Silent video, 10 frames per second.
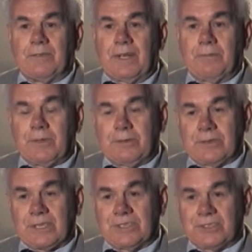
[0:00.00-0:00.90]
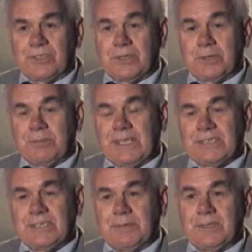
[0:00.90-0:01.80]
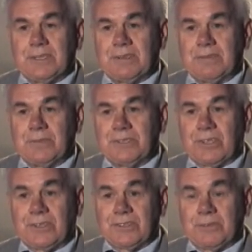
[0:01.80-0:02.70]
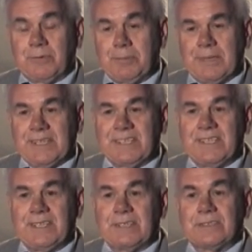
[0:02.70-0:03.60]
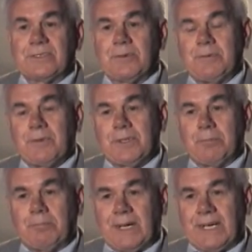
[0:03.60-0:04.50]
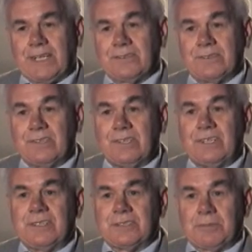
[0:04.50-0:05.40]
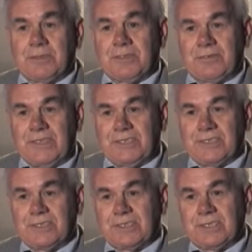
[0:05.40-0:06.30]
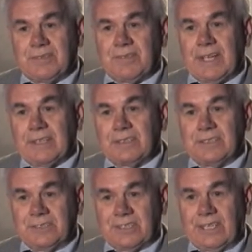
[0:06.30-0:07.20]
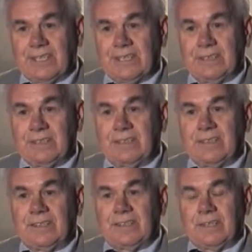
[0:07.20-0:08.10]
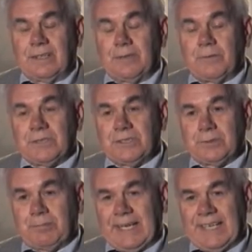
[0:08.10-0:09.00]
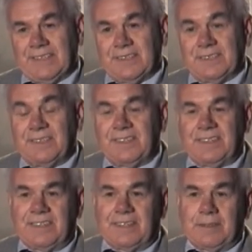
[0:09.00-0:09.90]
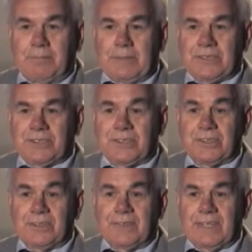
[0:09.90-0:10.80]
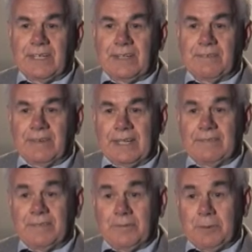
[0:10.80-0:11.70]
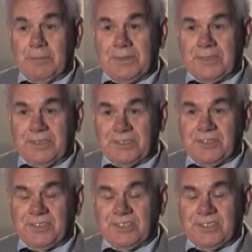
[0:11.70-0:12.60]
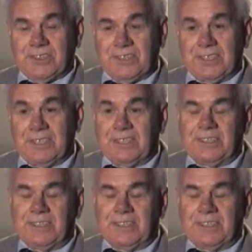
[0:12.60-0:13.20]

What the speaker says: and we were concerned about some of the results that we might get. So we wanted to model some of the features of that design, which is patented, and make sure that we got it right when we built this facility.